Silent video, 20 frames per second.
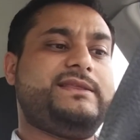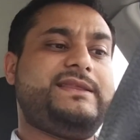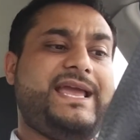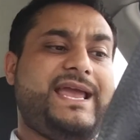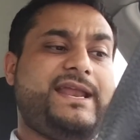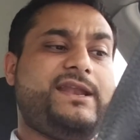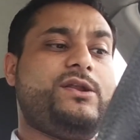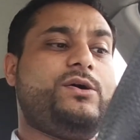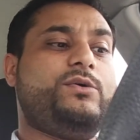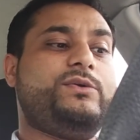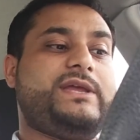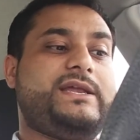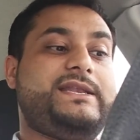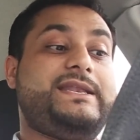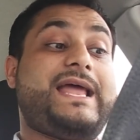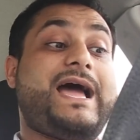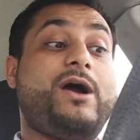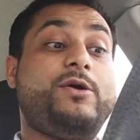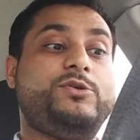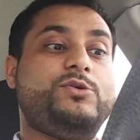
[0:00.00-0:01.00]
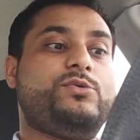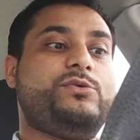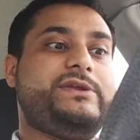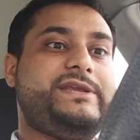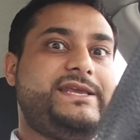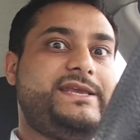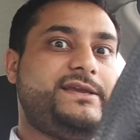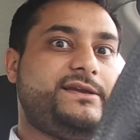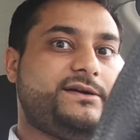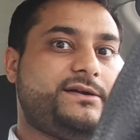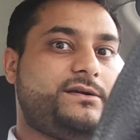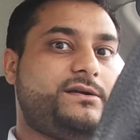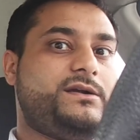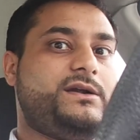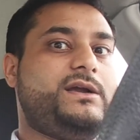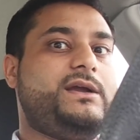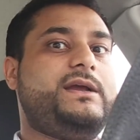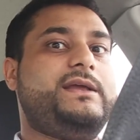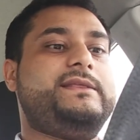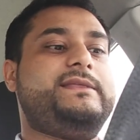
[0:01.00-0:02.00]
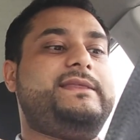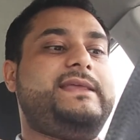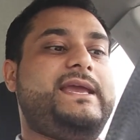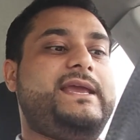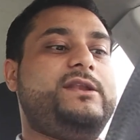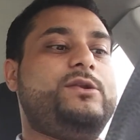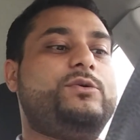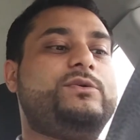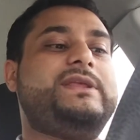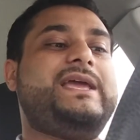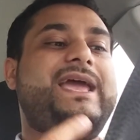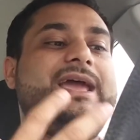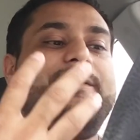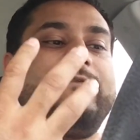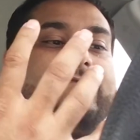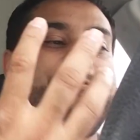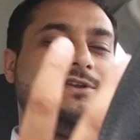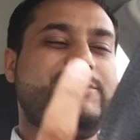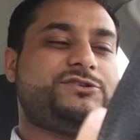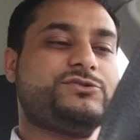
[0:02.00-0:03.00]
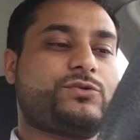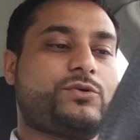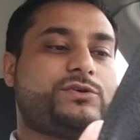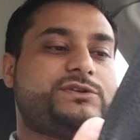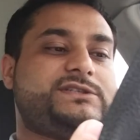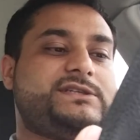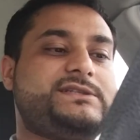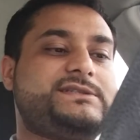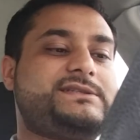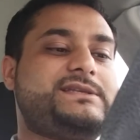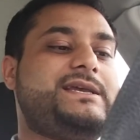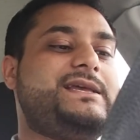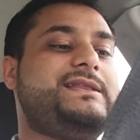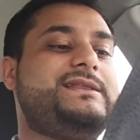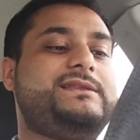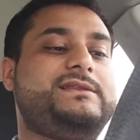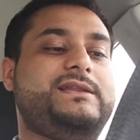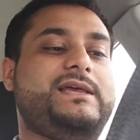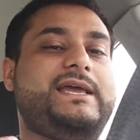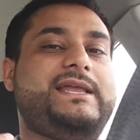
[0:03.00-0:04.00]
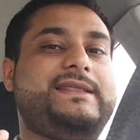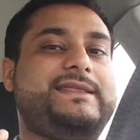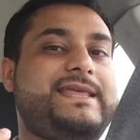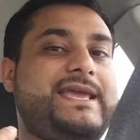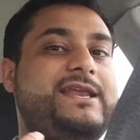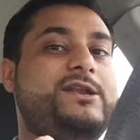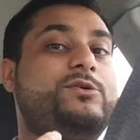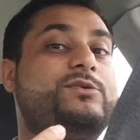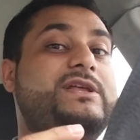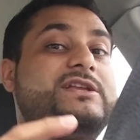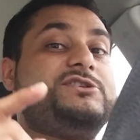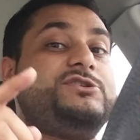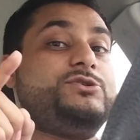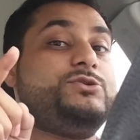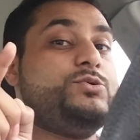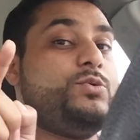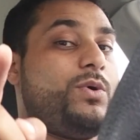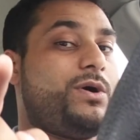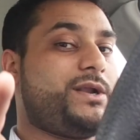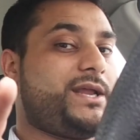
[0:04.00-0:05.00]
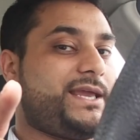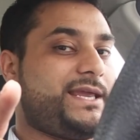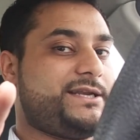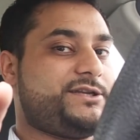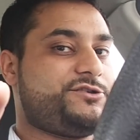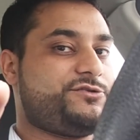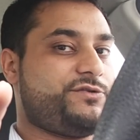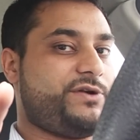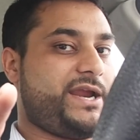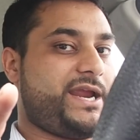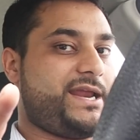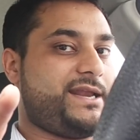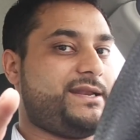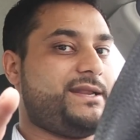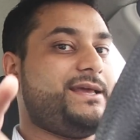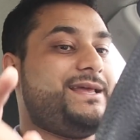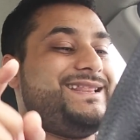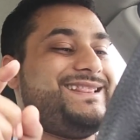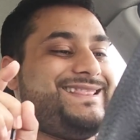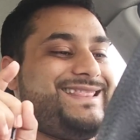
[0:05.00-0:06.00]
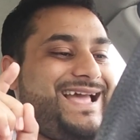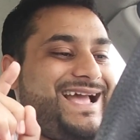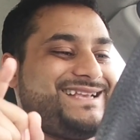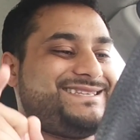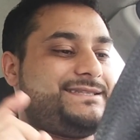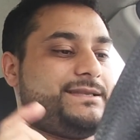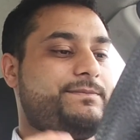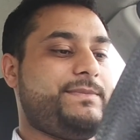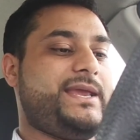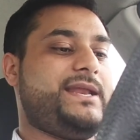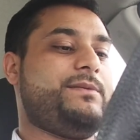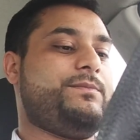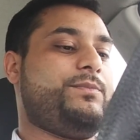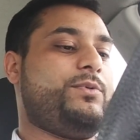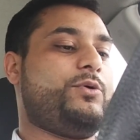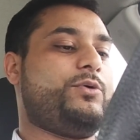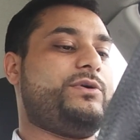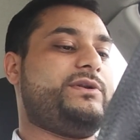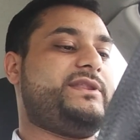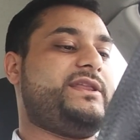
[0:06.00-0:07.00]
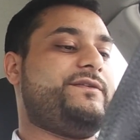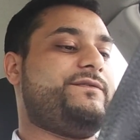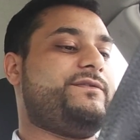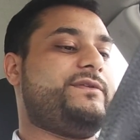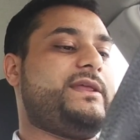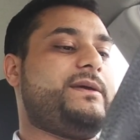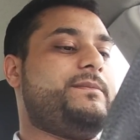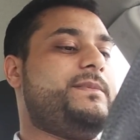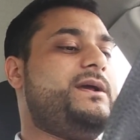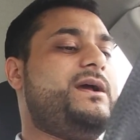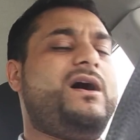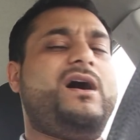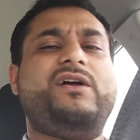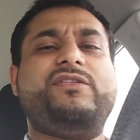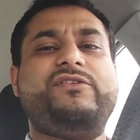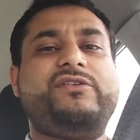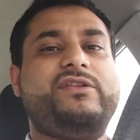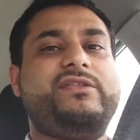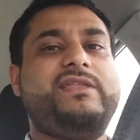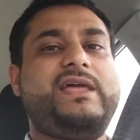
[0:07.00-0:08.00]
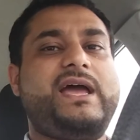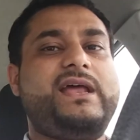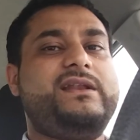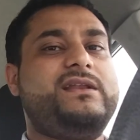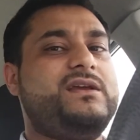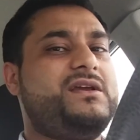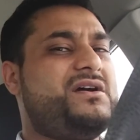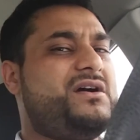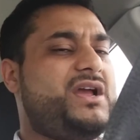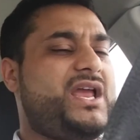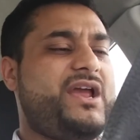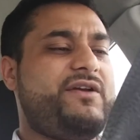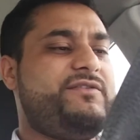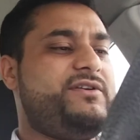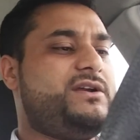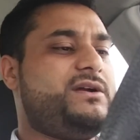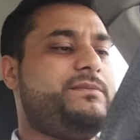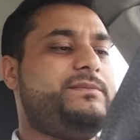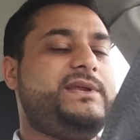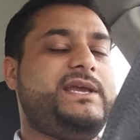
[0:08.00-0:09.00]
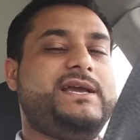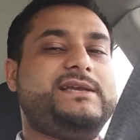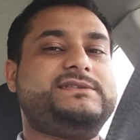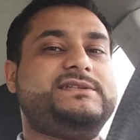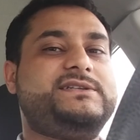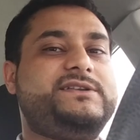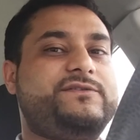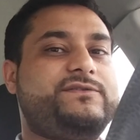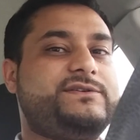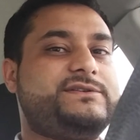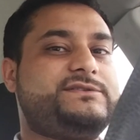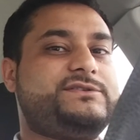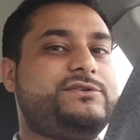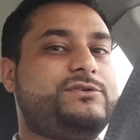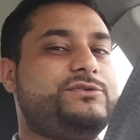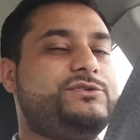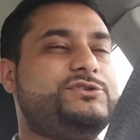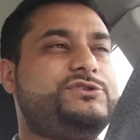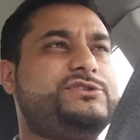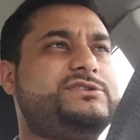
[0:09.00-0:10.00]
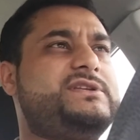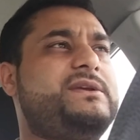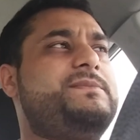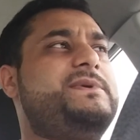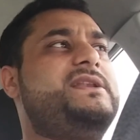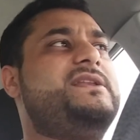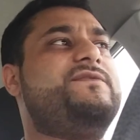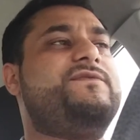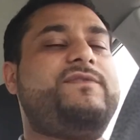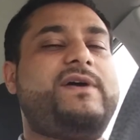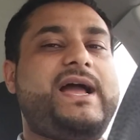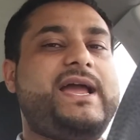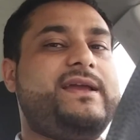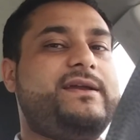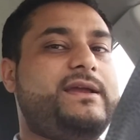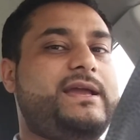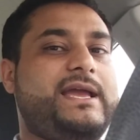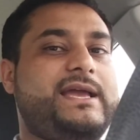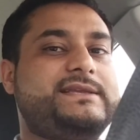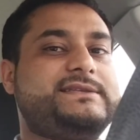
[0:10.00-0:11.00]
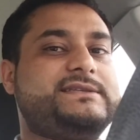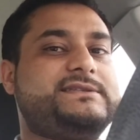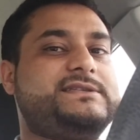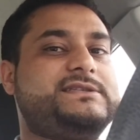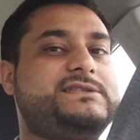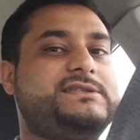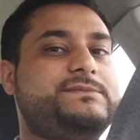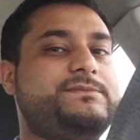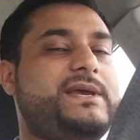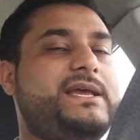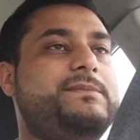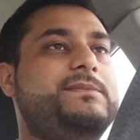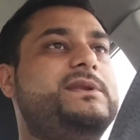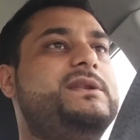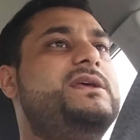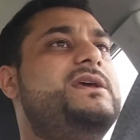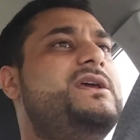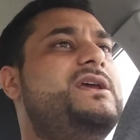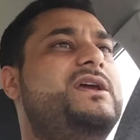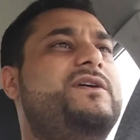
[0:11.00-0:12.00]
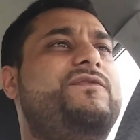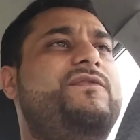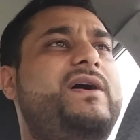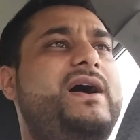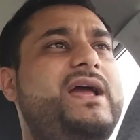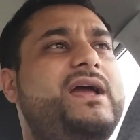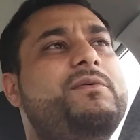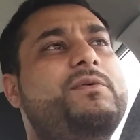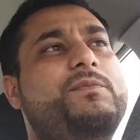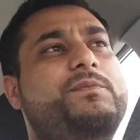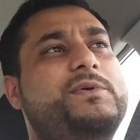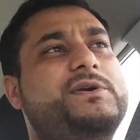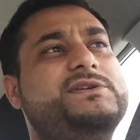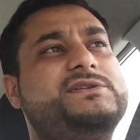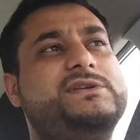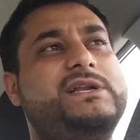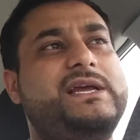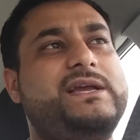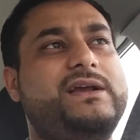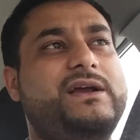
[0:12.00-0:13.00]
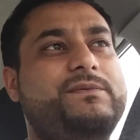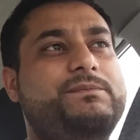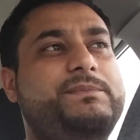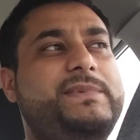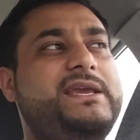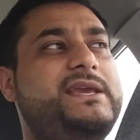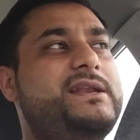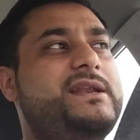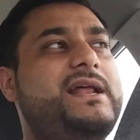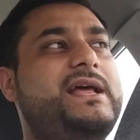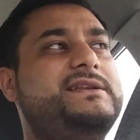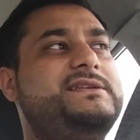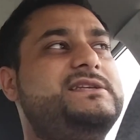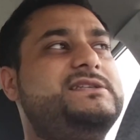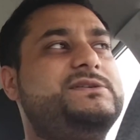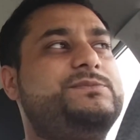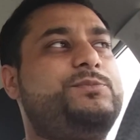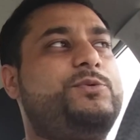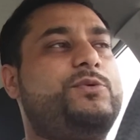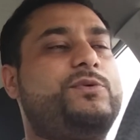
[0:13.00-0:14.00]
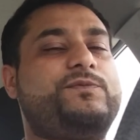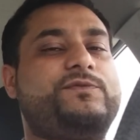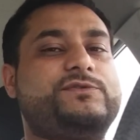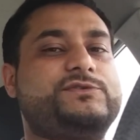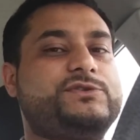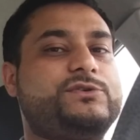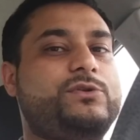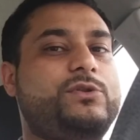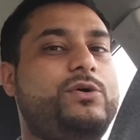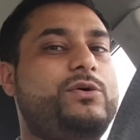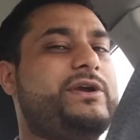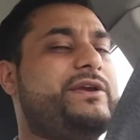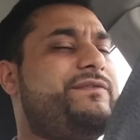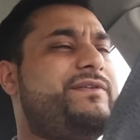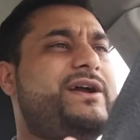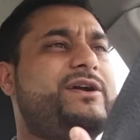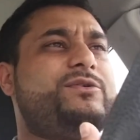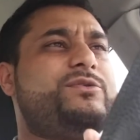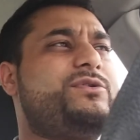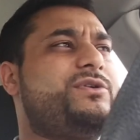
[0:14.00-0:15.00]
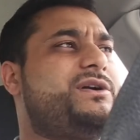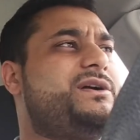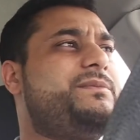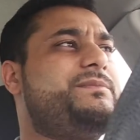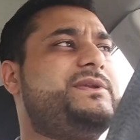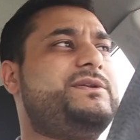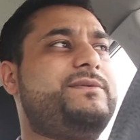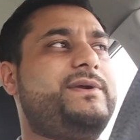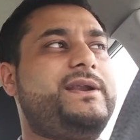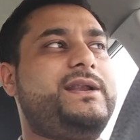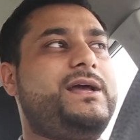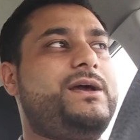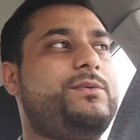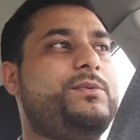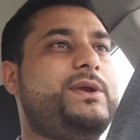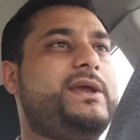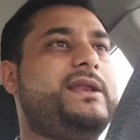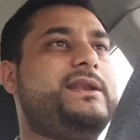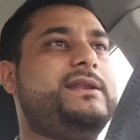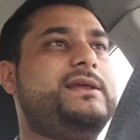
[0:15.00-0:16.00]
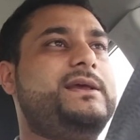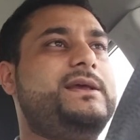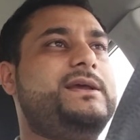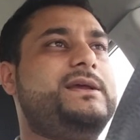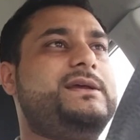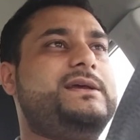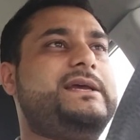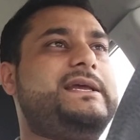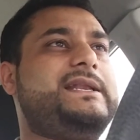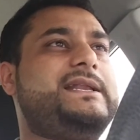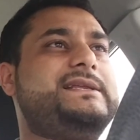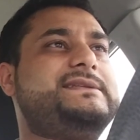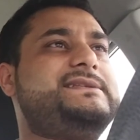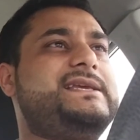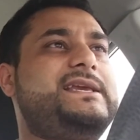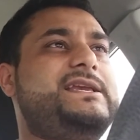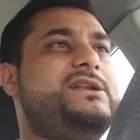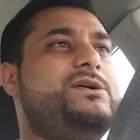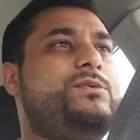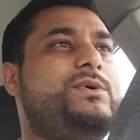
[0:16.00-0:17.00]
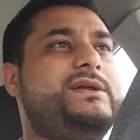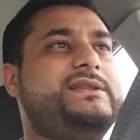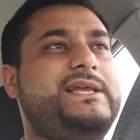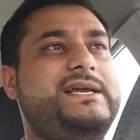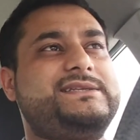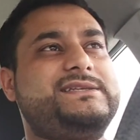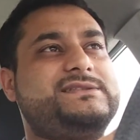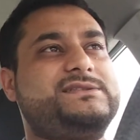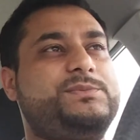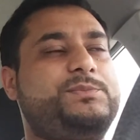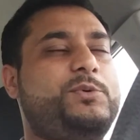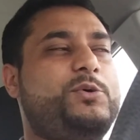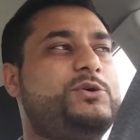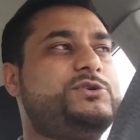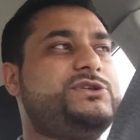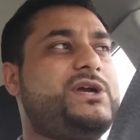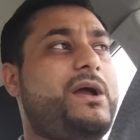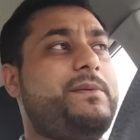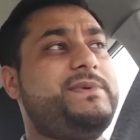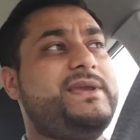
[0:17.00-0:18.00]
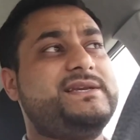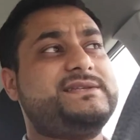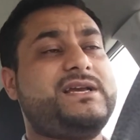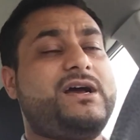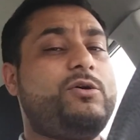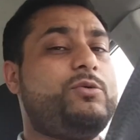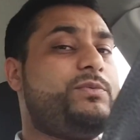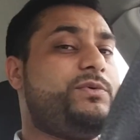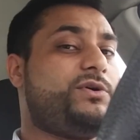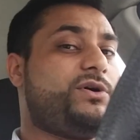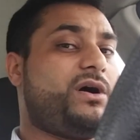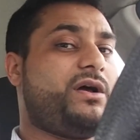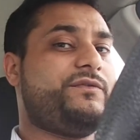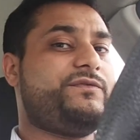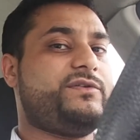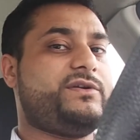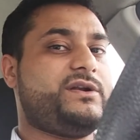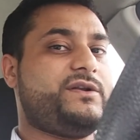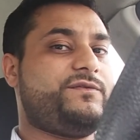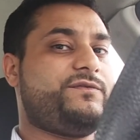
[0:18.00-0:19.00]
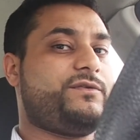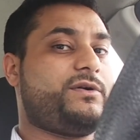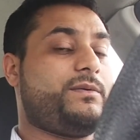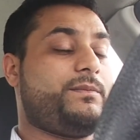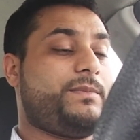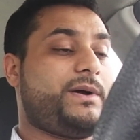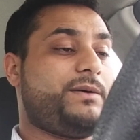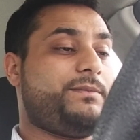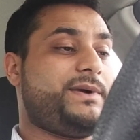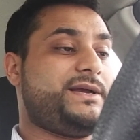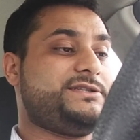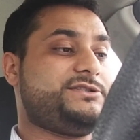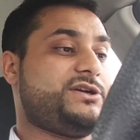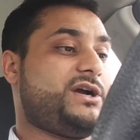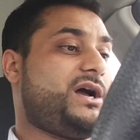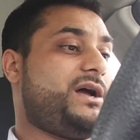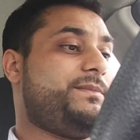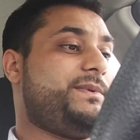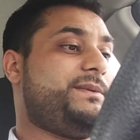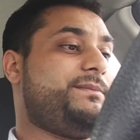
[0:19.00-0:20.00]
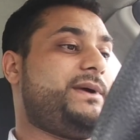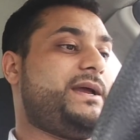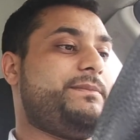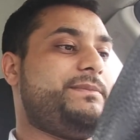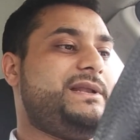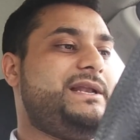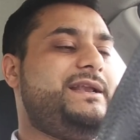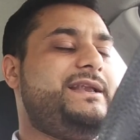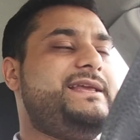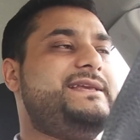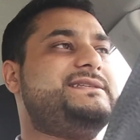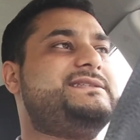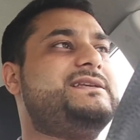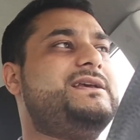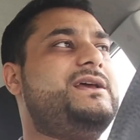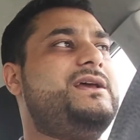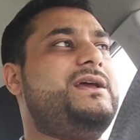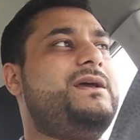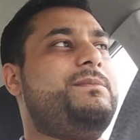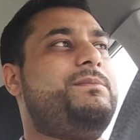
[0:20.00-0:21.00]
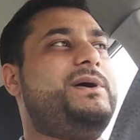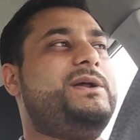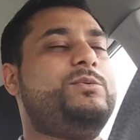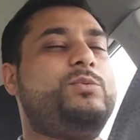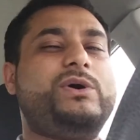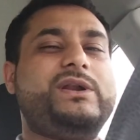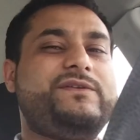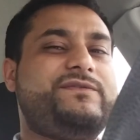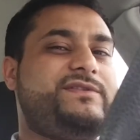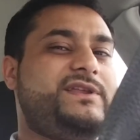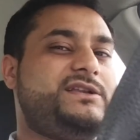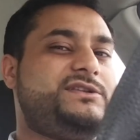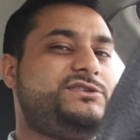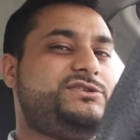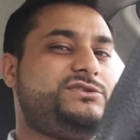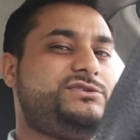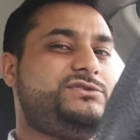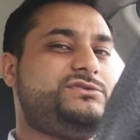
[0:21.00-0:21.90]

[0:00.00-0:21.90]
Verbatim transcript: they know that now you're eager they know they have resources and they know that you want to get trained that's the main important thing for them other than that every company has a different solutions. I mean, if I, as a system admin, if I have a person I, uh, being in IT support for so long, if I go to a company right now and and I say, you know what, that's a support job. Yes, I will be confident enough for, about my job and my abilities. But what if they